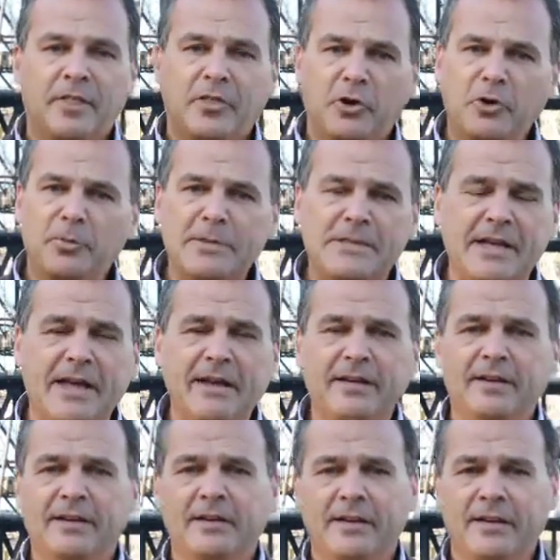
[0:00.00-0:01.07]
Third mistake,
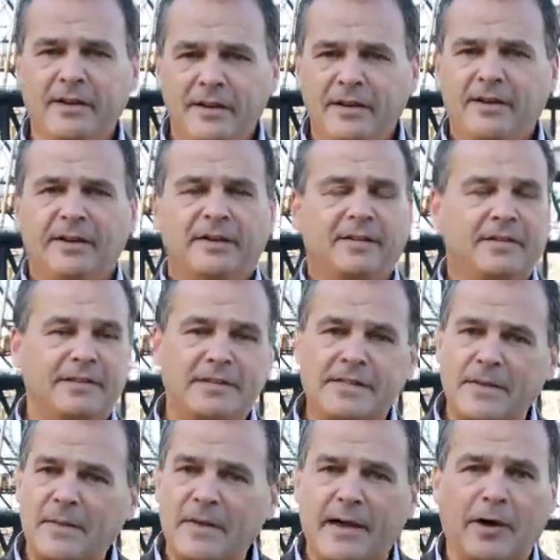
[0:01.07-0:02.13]
and this is
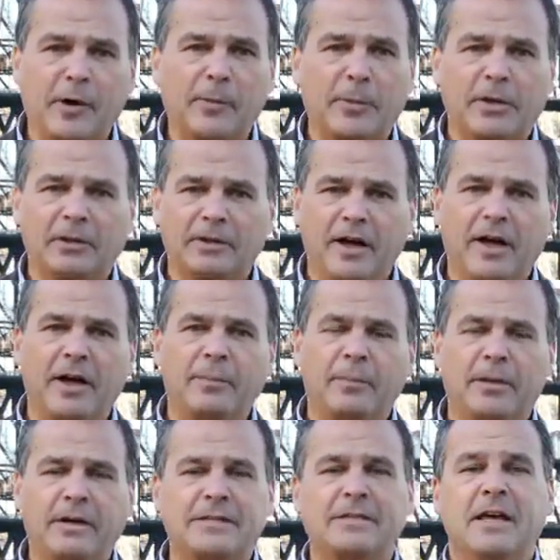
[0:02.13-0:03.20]
something I harp on a lot,
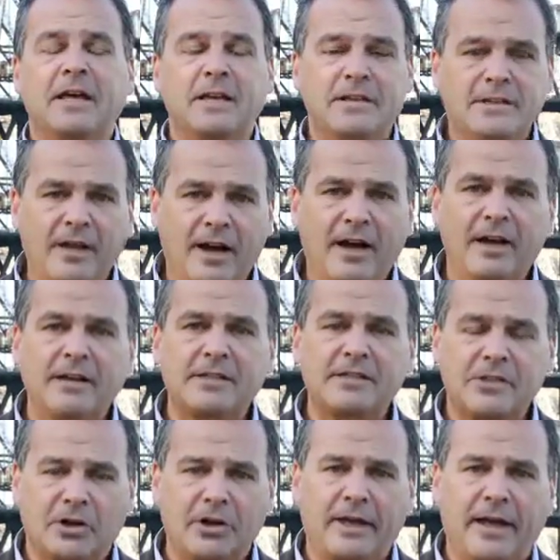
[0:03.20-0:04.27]
but it's not
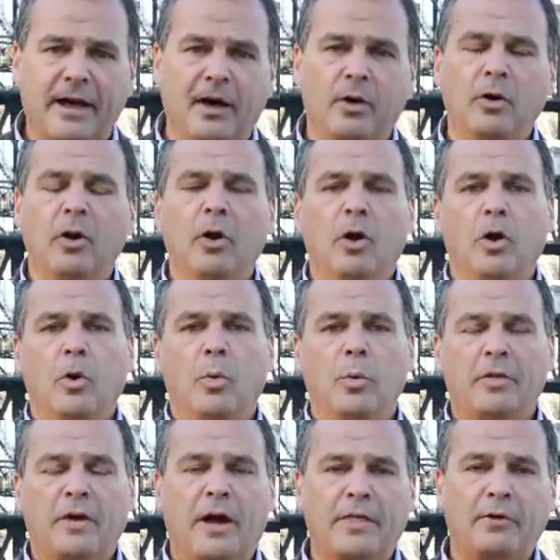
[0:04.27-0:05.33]
starting out
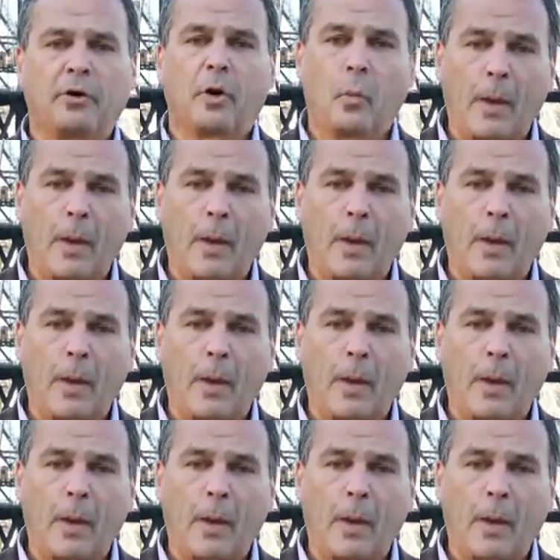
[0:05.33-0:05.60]
with either a